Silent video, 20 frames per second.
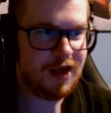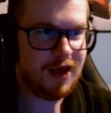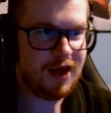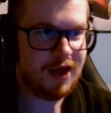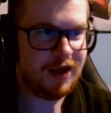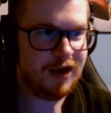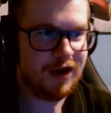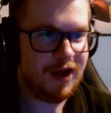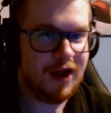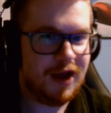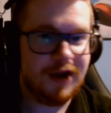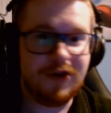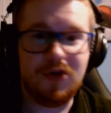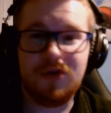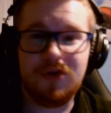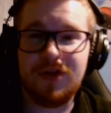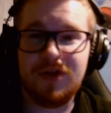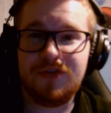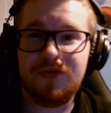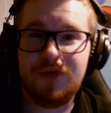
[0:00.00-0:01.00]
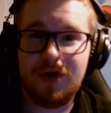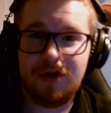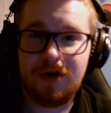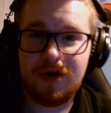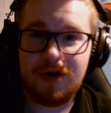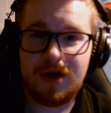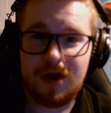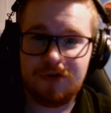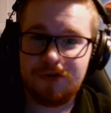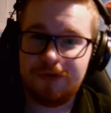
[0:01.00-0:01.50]
and I know that's very
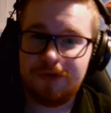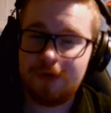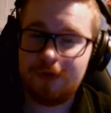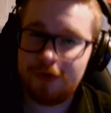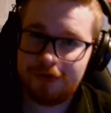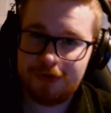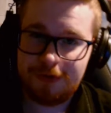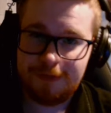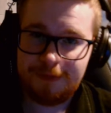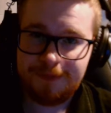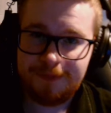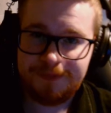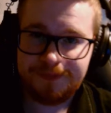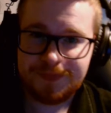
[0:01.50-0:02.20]
controversial,